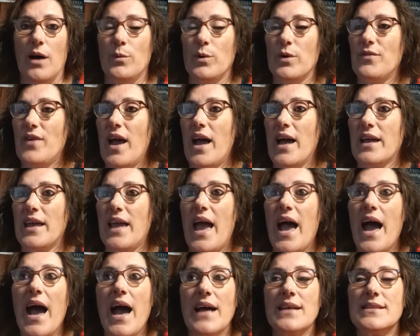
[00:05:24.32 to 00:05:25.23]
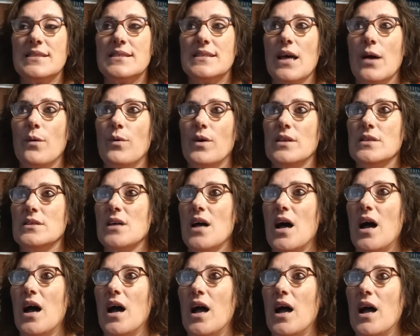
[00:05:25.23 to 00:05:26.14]
We've had cats at one
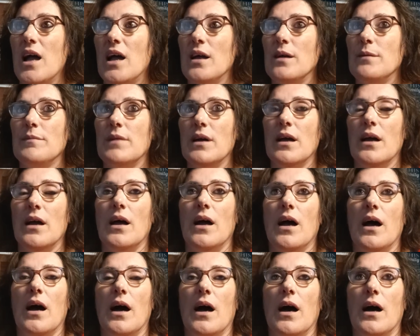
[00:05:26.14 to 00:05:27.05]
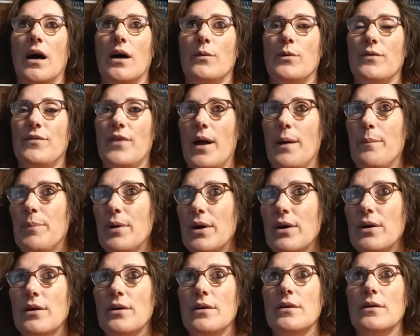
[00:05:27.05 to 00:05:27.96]
time. We've had
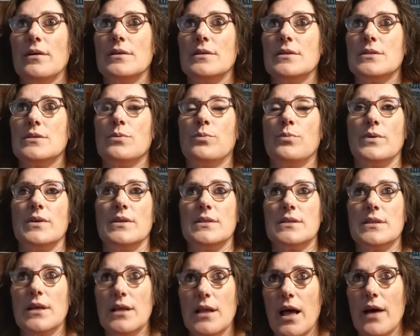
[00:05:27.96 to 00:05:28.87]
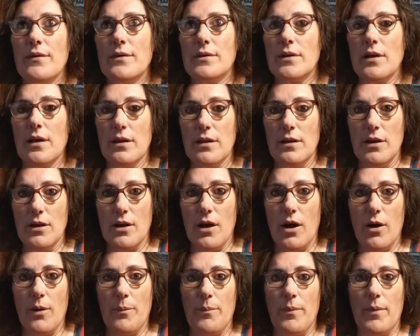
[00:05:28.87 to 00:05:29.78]
birds. We still have enough,
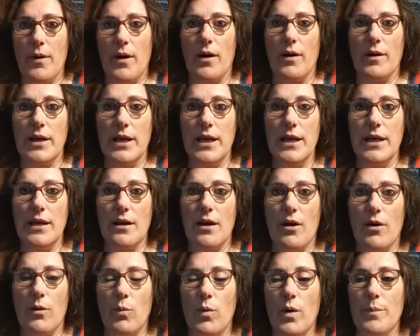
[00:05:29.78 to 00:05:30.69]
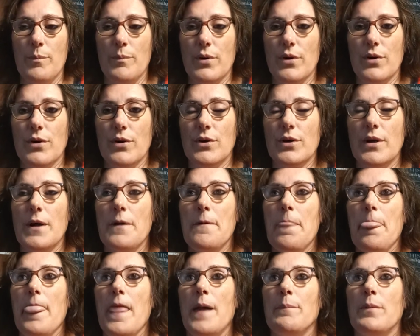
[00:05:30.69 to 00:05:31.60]
Ian, our one bird,
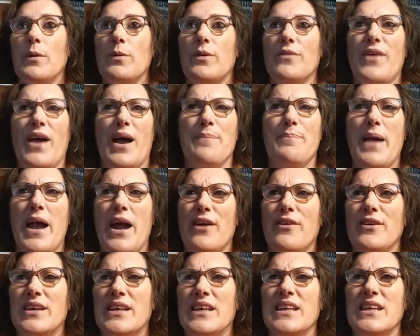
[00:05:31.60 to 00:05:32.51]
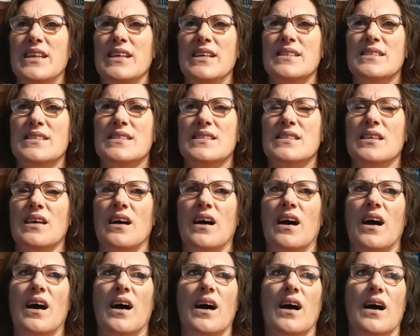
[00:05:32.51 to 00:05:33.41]
but we've had parakeets.
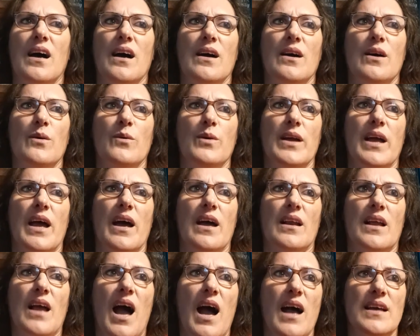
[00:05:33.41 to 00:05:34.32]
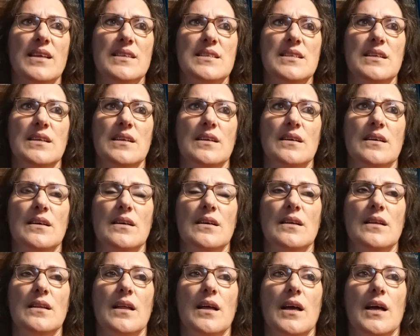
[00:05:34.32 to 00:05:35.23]
We had
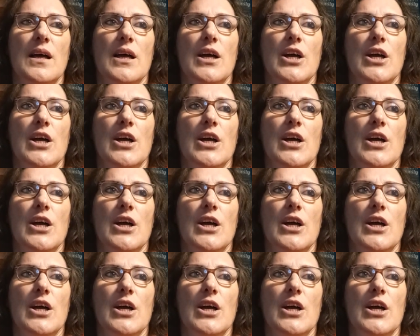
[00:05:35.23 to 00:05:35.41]
cockatiel.